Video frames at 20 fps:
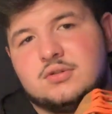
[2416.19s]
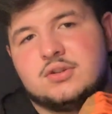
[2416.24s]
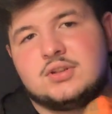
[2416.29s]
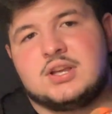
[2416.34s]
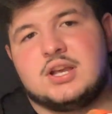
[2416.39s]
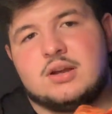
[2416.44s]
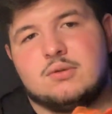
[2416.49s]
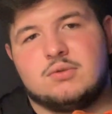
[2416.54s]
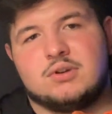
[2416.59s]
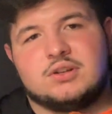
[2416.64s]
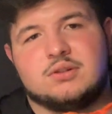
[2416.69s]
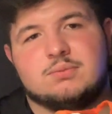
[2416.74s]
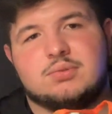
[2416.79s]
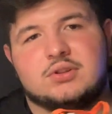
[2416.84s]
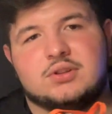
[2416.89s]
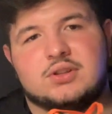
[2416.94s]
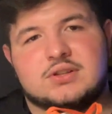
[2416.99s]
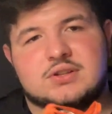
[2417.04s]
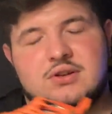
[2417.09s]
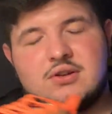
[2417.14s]
Can't wait to
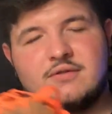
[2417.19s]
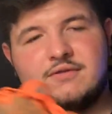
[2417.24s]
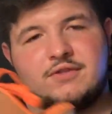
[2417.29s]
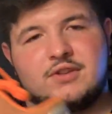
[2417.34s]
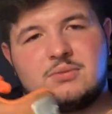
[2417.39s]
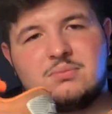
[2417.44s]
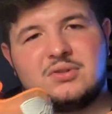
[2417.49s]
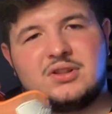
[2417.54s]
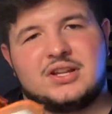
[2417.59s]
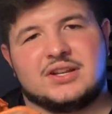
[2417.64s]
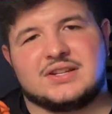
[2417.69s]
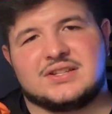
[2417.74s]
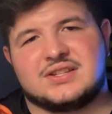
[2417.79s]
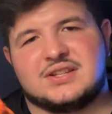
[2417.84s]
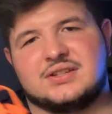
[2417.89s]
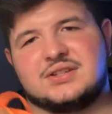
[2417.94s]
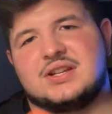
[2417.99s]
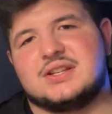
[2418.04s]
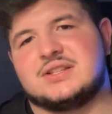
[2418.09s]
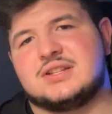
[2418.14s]
put these on feet. But like I said,
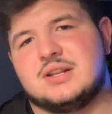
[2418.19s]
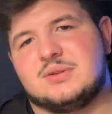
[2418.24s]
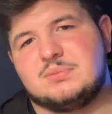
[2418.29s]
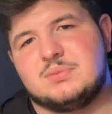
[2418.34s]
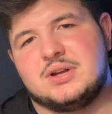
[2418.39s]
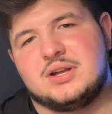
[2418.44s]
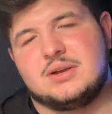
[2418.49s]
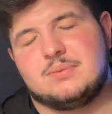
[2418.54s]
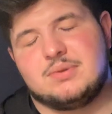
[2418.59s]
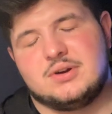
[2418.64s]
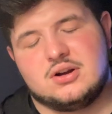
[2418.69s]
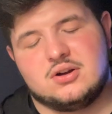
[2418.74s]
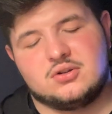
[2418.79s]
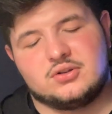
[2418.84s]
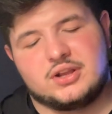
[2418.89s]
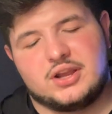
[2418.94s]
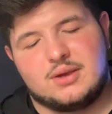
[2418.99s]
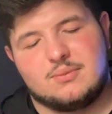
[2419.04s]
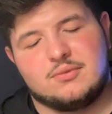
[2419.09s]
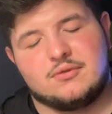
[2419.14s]
I gotta stop my apparel
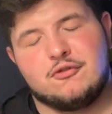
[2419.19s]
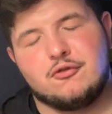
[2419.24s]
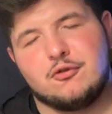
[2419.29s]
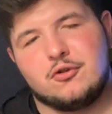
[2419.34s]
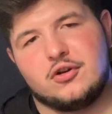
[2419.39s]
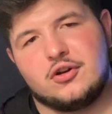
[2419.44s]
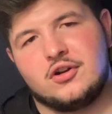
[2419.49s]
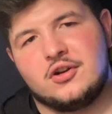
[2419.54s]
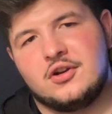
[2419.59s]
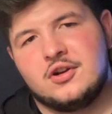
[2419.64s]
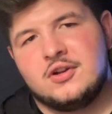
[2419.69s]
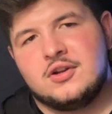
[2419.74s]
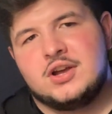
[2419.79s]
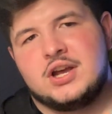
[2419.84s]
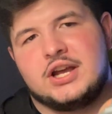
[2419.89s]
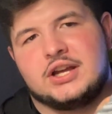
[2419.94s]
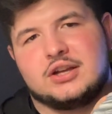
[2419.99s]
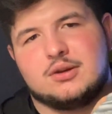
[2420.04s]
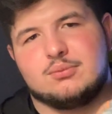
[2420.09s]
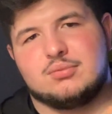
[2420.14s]
game before
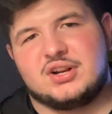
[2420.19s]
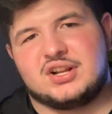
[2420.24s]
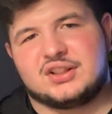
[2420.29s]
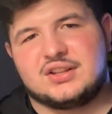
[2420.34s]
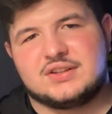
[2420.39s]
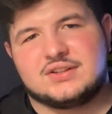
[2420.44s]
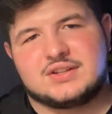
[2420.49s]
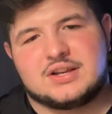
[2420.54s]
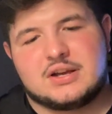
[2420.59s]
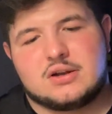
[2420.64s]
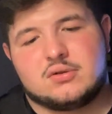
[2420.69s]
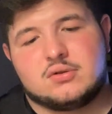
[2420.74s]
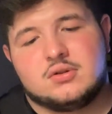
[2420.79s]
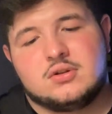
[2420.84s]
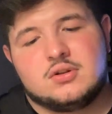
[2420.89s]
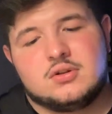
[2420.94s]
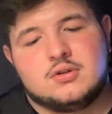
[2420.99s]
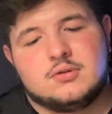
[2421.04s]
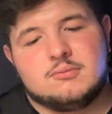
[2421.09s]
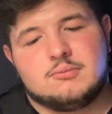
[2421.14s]
I can break these out.
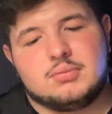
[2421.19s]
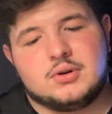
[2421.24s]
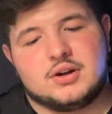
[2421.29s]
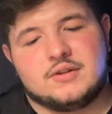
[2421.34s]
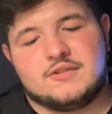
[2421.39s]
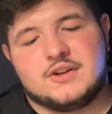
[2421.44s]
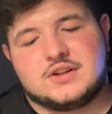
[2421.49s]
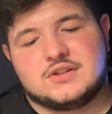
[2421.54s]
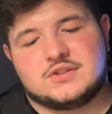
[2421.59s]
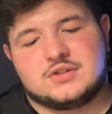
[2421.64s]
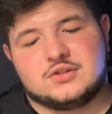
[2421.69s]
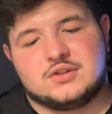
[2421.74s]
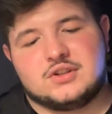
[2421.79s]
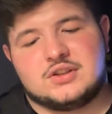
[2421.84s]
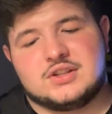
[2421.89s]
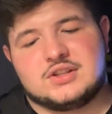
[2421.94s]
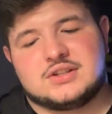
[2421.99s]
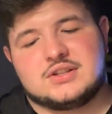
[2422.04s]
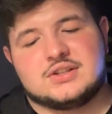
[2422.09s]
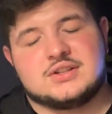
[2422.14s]
But eventually,
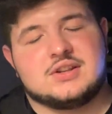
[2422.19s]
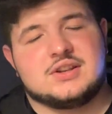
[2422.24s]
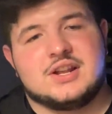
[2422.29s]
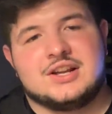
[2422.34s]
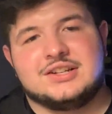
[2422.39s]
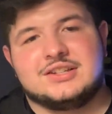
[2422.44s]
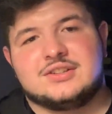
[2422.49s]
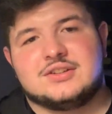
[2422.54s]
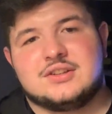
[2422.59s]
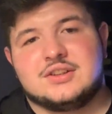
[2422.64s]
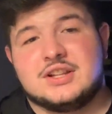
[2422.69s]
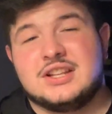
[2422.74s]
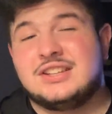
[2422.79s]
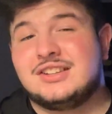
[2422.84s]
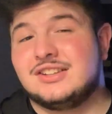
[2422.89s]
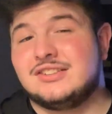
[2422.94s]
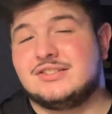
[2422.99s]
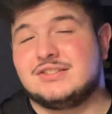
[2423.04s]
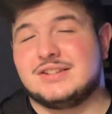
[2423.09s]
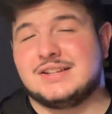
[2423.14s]
this is a nice,
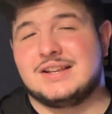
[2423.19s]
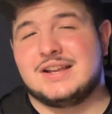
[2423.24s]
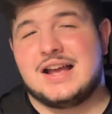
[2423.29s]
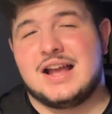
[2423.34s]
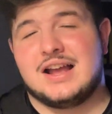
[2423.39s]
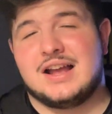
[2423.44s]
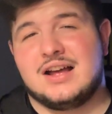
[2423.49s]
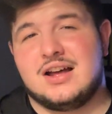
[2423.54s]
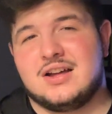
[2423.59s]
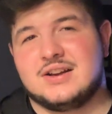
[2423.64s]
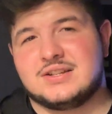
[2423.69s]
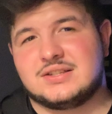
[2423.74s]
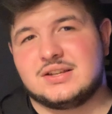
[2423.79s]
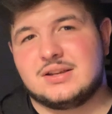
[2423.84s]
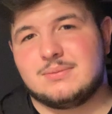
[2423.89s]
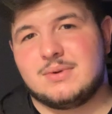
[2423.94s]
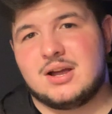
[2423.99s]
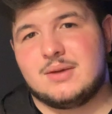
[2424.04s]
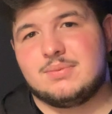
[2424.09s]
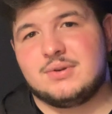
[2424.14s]
this is uh, honestly,
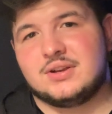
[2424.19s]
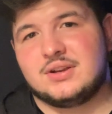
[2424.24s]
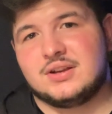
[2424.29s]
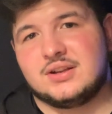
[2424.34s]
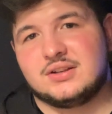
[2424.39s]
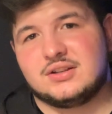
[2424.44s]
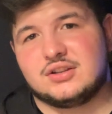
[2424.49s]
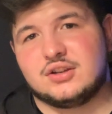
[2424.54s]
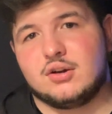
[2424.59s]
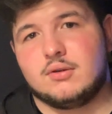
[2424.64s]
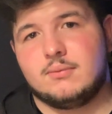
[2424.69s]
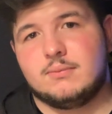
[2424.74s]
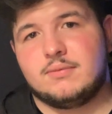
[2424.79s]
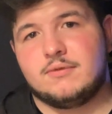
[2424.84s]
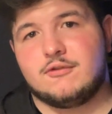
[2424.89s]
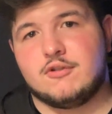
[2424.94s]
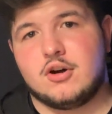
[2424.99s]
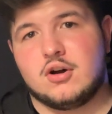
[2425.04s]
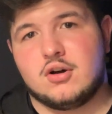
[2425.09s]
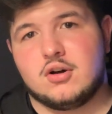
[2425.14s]
my opinion, a dope
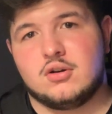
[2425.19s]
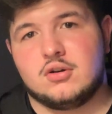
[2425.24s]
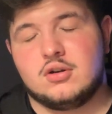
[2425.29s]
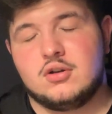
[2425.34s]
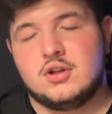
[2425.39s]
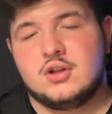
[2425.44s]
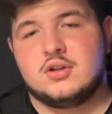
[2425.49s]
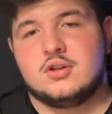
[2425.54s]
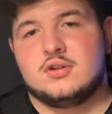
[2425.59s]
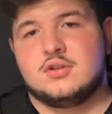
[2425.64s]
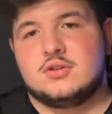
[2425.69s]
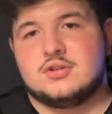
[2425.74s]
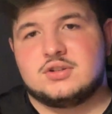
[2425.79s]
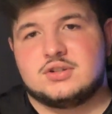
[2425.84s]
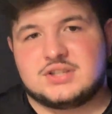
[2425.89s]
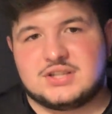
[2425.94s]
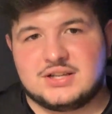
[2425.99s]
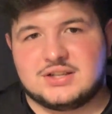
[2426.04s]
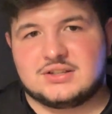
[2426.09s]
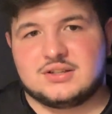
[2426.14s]
fall
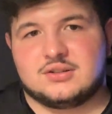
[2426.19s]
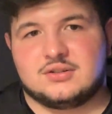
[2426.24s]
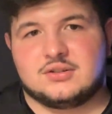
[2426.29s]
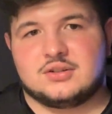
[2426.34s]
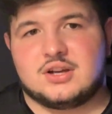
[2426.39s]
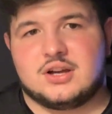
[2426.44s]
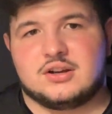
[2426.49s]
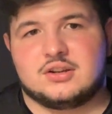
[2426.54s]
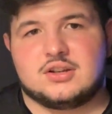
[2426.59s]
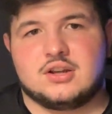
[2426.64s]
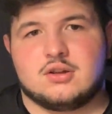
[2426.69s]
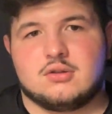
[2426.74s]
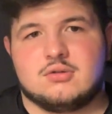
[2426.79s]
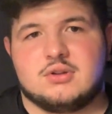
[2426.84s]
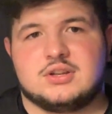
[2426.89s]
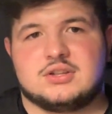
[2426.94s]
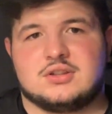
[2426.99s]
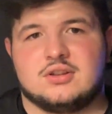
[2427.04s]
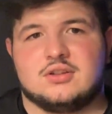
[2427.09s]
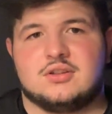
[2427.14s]
season kind of
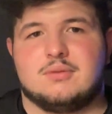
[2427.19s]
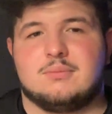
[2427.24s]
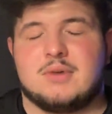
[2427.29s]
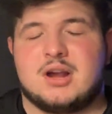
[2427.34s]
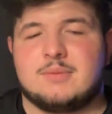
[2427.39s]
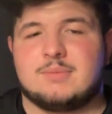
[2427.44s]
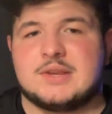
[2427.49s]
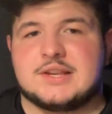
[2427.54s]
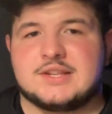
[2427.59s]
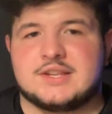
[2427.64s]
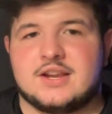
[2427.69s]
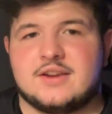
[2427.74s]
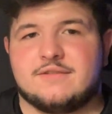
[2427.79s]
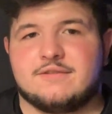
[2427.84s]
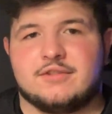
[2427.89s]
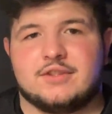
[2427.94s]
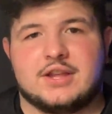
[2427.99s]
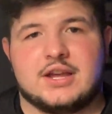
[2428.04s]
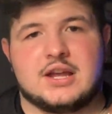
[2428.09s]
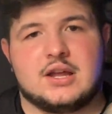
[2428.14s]
colorway. So it might be safe
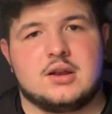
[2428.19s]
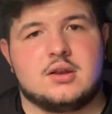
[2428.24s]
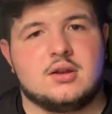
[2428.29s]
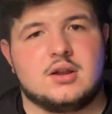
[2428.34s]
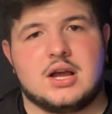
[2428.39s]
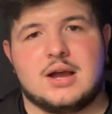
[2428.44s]
for that.